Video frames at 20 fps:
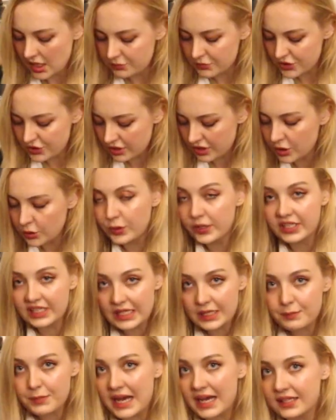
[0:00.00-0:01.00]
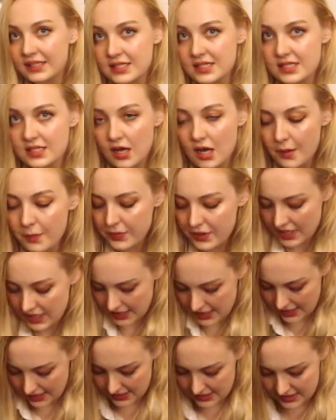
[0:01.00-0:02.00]
I'm just going to quickly pack this up
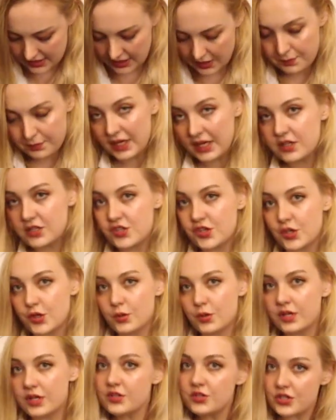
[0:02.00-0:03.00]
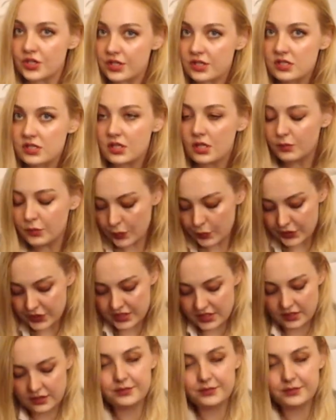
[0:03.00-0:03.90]
and get back to you in just a moment.